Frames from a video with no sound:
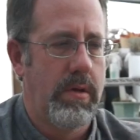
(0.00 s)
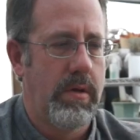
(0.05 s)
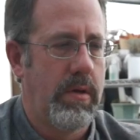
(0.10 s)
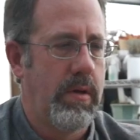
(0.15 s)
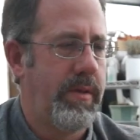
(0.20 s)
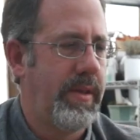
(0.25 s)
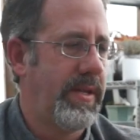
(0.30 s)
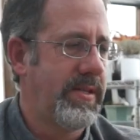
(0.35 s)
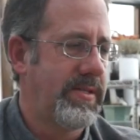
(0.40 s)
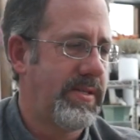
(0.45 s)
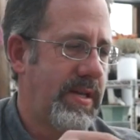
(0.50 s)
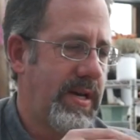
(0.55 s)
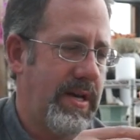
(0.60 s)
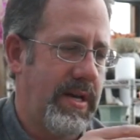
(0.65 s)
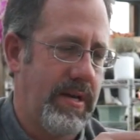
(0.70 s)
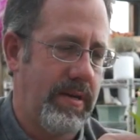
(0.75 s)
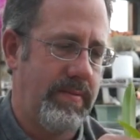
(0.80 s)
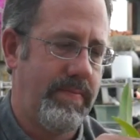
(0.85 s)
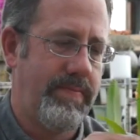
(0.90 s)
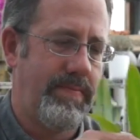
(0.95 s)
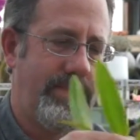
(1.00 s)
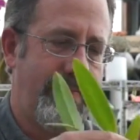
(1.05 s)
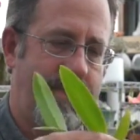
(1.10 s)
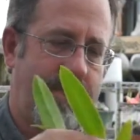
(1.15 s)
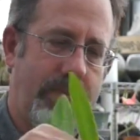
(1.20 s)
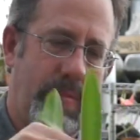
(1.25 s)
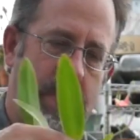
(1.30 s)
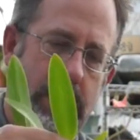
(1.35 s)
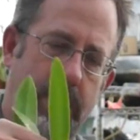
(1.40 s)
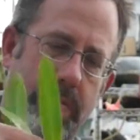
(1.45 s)
And that's that.
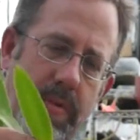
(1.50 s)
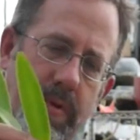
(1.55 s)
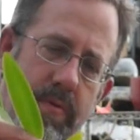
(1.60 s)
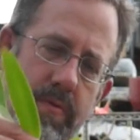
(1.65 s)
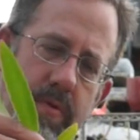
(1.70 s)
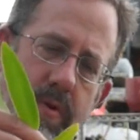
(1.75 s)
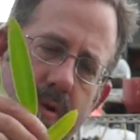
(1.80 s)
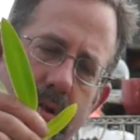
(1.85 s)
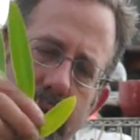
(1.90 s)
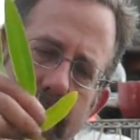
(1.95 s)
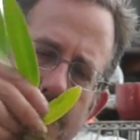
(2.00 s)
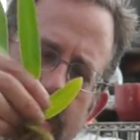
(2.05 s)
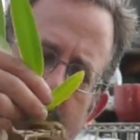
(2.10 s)
I mean, really,